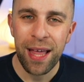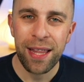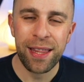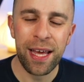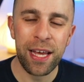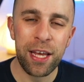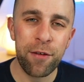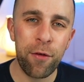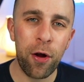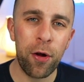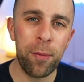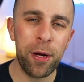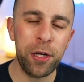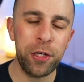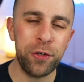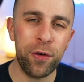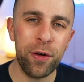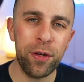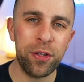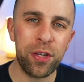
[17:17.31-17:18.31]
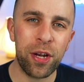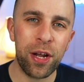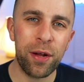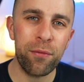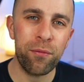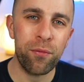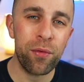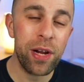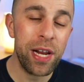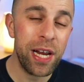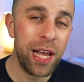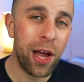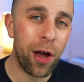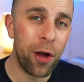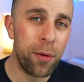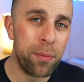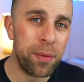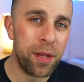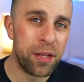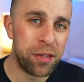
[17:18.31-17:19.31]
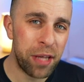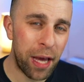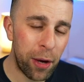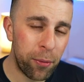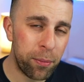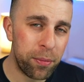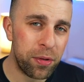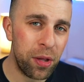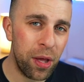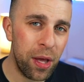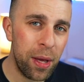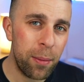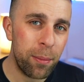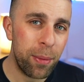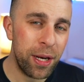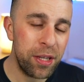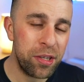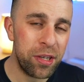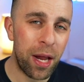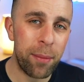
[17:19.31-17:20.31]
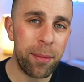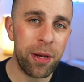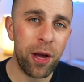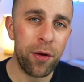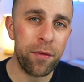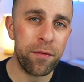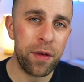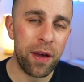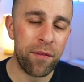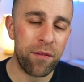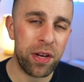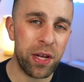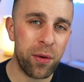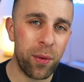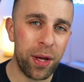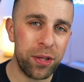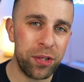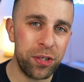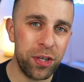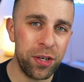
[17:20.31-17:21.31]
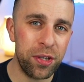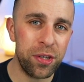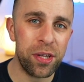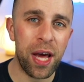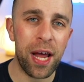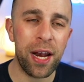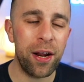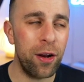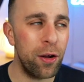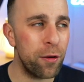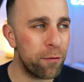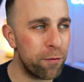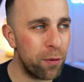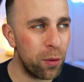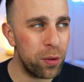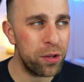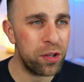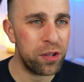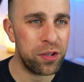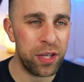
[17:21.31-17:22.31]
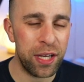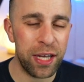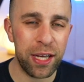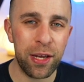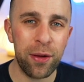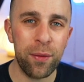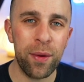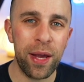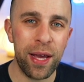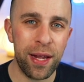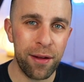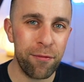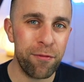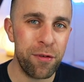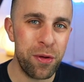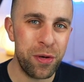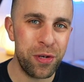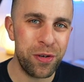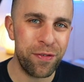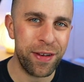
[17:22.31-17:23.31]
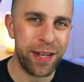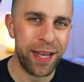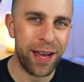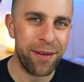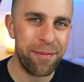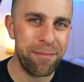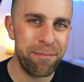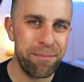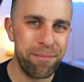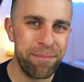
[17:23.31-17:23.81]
Thank you very much, folks. I really hope this helped. Please let me know if you have any questions, and I look forward to seeing you in a future video.